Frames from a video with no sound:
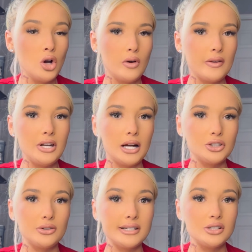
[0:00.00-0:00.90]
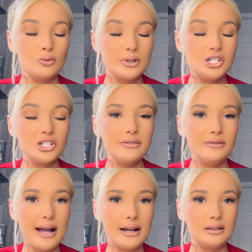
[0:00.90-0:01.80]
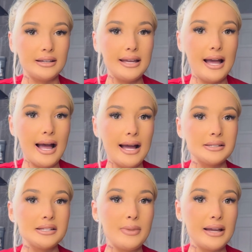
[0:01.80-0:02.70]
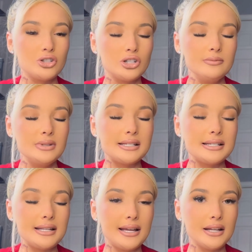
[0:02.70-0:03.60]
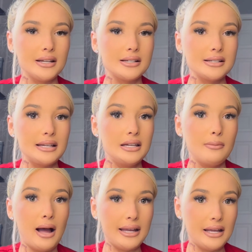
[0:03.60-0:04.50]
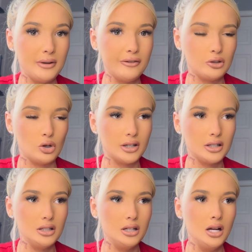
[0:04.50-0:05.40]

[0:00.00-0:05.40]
with Dr. Richard Vagley at Spectrum Aesthetics in Miami, Florida.